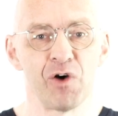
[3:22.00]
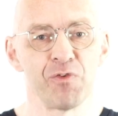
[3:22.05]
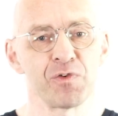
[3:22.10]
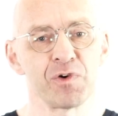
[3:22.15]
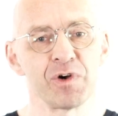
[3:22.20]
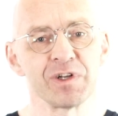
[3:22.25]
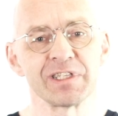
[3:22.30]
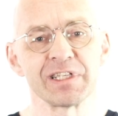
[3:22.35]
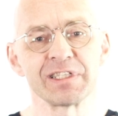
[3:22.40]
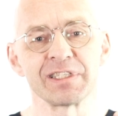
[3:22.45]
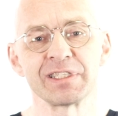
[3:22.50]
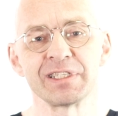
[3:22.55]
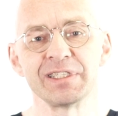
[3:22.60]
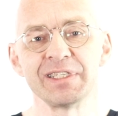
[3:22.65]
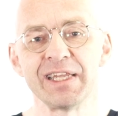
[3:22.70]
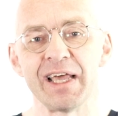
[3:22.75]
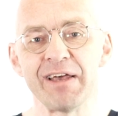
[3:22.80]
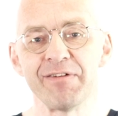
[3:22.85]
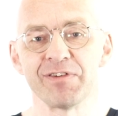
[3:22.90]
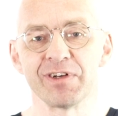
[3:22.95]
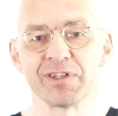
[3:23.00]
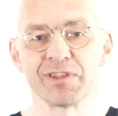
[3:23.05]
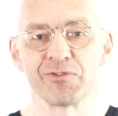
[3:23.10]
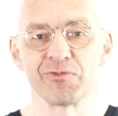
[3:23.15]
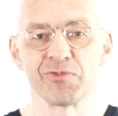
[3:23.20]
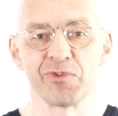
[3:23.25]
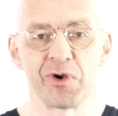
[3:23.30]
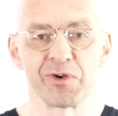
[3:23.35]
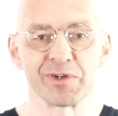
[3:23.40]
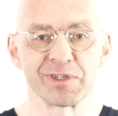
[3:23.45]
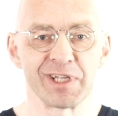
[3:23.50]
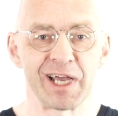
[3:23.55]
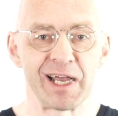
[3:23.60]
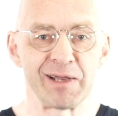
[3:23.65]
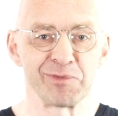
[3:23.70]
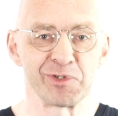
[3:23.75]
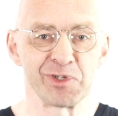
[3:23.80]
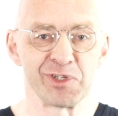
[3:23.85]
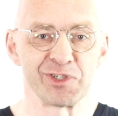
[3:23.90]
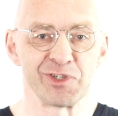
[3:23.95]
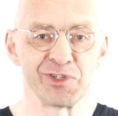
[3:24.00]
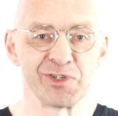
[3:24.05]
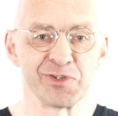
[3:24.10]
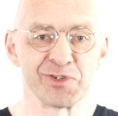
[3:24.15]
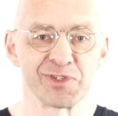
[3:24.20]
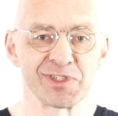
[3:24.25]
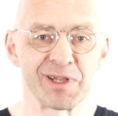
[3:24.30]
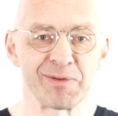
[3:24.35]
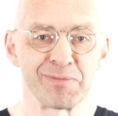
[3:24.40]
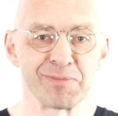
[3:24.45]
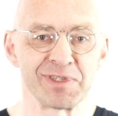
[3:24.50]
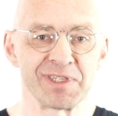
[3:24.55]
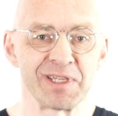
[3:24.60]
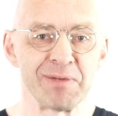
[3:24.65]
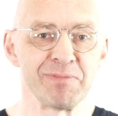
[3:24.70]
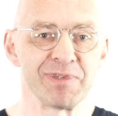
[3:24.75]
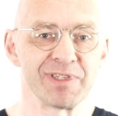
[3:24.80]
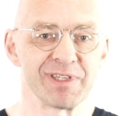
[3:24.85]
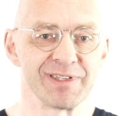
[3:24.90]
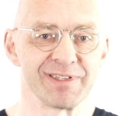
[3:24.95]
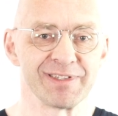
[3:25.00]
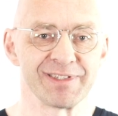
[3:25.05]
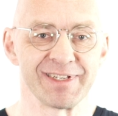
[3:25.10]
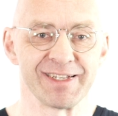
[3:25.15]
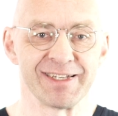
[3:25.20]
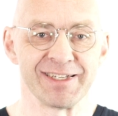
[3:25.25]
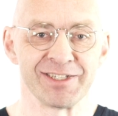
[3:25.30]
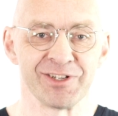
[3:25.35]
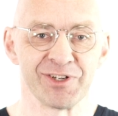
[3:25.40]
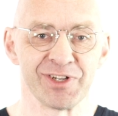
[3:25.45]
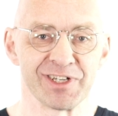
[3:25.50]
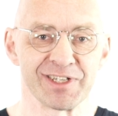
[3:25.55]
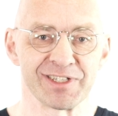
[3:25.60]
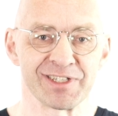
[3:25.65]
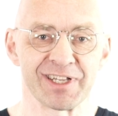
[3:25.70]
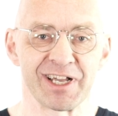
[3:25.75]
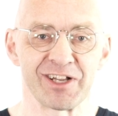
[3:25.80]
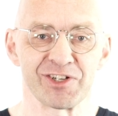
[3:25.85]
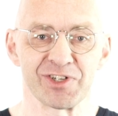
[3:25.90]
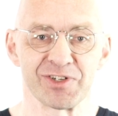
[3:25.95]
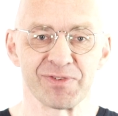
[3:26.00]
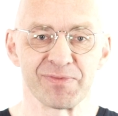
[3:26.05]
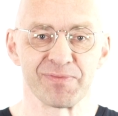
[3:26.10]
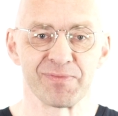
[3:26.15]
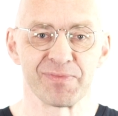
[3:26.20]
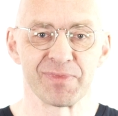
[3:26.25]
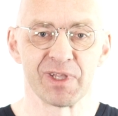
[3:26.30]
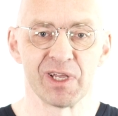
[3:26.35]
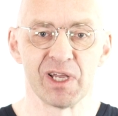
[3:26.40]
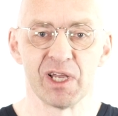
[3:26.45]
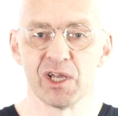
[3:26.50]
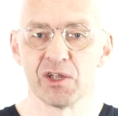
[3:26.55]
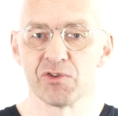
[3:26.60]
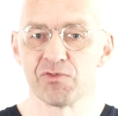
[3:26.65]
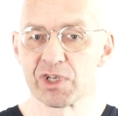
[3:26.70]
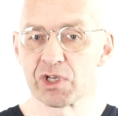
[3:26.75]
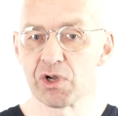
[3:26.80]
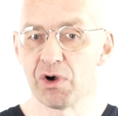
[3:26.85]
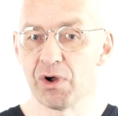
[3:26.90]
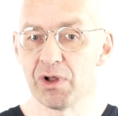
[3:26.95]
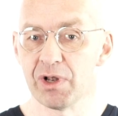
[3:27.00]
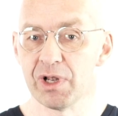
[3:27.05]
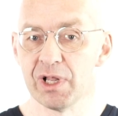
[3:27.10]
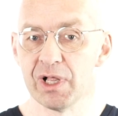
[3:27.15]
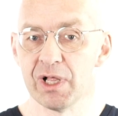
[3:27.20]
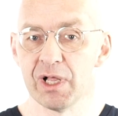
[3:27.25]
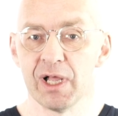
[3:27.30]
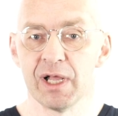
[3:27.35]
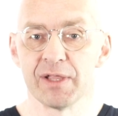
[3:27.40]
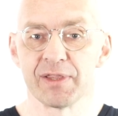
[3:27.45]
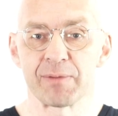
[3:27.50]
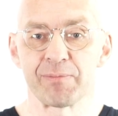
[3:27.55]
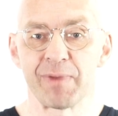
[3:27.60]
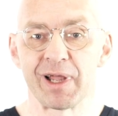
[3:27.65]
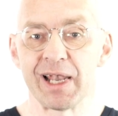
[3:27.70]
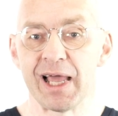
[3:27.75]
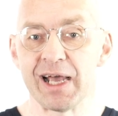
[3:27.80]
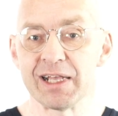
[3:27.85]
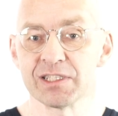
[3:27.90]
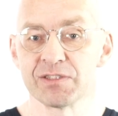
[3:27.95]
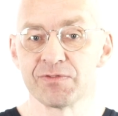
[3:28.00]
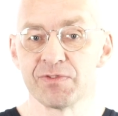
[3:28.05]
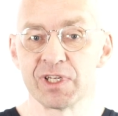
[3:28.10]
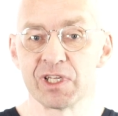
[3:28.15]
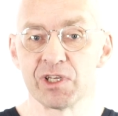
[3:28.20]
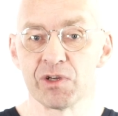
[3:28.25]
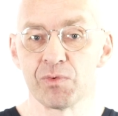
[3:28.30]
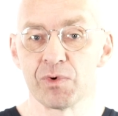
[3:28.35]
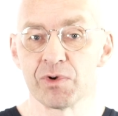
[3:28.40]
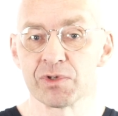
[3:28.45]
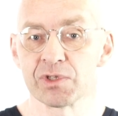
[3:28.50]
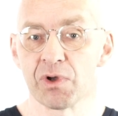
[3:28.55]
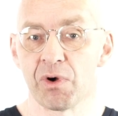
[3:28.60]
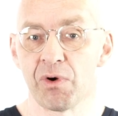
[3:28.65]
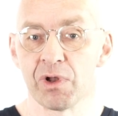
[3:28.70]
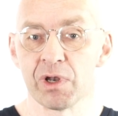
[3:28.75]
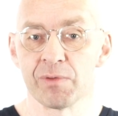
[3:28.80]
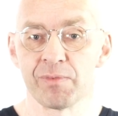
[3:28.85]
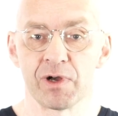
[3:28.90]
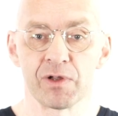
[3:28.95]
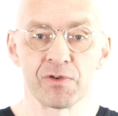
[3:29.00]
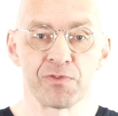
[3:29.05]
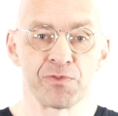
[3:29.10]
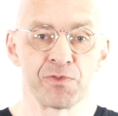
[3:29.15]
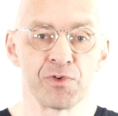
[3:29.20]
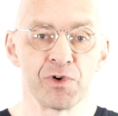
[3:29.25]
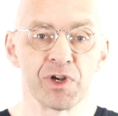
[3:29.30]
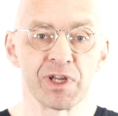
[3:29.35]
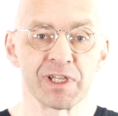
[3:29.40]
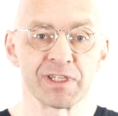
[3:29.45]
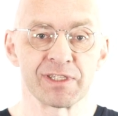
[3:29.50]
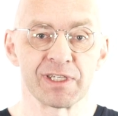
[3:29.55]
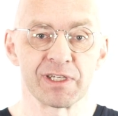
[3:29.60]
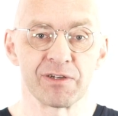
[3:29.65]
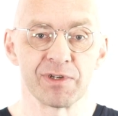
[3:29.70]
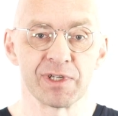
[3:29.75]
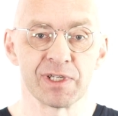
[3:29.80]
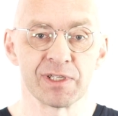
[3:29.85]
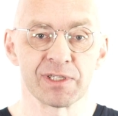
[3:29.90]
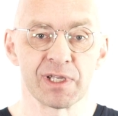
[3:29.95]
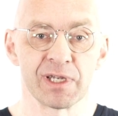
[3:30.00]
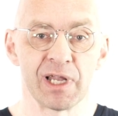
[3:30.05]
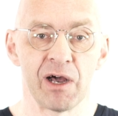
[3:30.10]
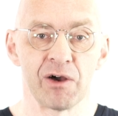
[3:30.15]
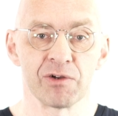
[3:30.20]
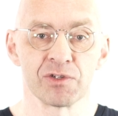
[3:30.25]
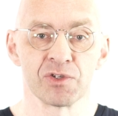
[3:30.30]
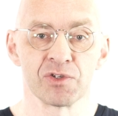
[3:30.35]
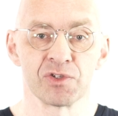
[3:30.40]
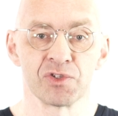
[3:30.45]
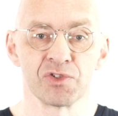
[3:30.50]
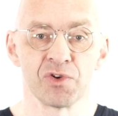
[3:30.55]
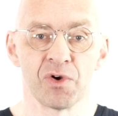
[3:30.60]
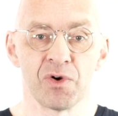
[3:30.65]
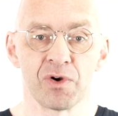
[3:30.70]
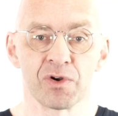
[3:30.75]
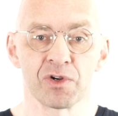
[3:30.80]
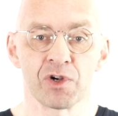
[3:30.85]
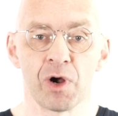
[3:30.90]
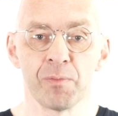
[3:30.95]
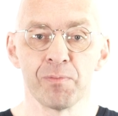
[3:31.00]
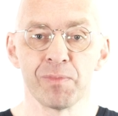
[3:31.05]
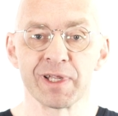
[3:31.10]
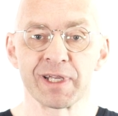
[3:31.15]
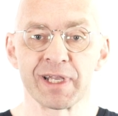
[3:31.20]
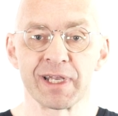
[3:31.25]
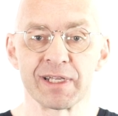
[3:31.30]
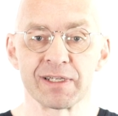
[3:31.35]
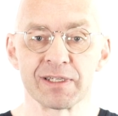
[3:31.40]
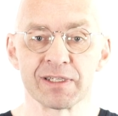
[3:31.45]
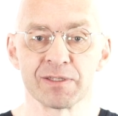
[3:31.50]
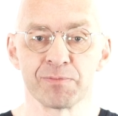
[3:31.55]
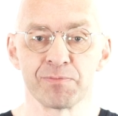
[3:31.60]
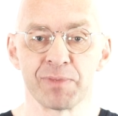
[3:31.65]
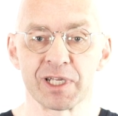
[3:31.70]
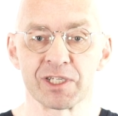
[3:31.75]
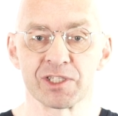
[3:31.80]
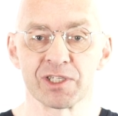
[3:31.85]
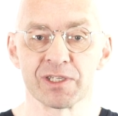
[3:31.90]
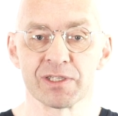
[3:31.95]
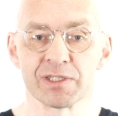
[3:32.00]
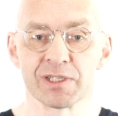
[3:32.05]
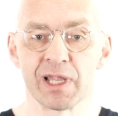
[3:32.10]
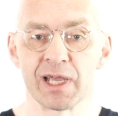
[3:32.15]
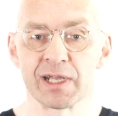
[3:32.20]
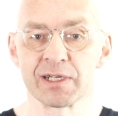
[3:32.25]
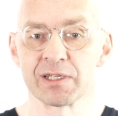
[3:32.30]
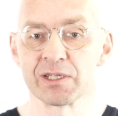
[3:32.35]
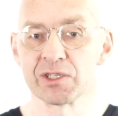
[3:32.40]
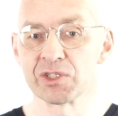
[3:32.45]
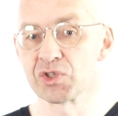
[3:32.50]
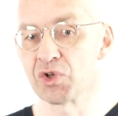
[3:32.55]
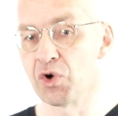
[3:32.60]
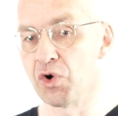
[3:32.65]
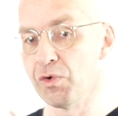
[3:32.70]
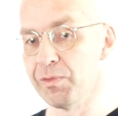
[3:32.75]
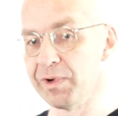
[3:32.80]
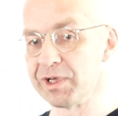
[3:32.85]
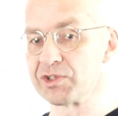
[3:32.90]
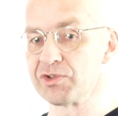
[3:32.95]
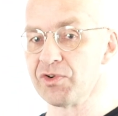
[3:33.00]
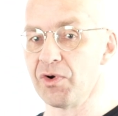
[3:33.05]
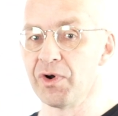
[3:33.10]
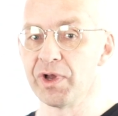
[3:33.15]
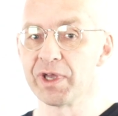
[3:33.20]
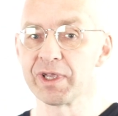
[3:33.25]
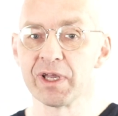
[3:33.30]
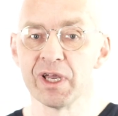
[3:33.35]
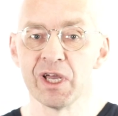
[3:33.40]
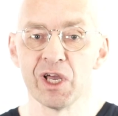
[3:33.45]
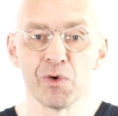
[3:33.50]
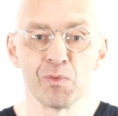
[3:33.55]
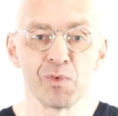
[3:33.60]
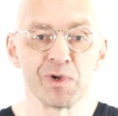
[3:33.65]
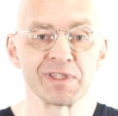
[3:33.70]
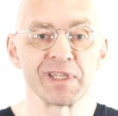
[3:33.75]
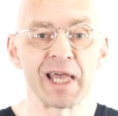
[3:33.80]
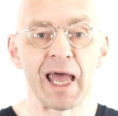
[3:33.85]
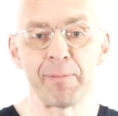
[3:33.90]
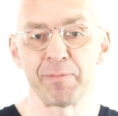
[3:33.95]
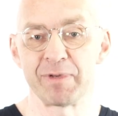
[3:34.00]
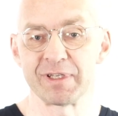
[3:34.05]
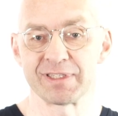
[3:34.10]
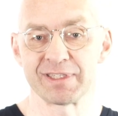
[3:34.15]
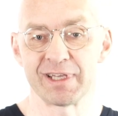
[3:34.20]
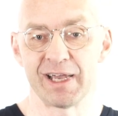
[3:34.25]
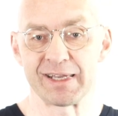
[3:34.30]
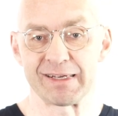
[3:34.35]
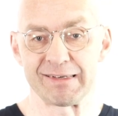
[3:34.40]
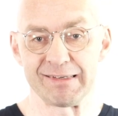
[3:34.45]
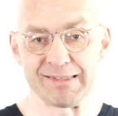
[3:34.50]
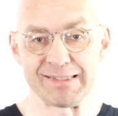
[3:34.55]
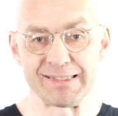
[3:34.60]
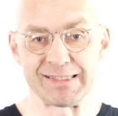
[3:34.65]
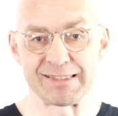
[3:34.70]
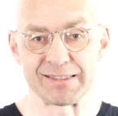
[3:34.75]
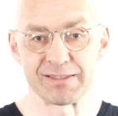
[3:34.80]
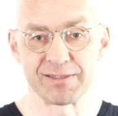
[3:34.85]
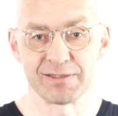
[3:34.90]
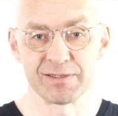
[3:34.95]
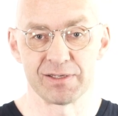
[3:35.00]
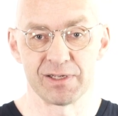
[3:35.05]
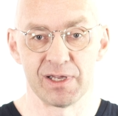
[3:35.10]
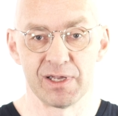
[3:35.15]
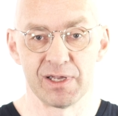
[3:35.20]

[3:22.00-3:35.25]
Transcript: Of course, it's never the wrong time to introduce some Simpsons into the discussion. Recall that my last video was all about Fourier series and how to draw complicated pictures like this Homer drawing with epicycles.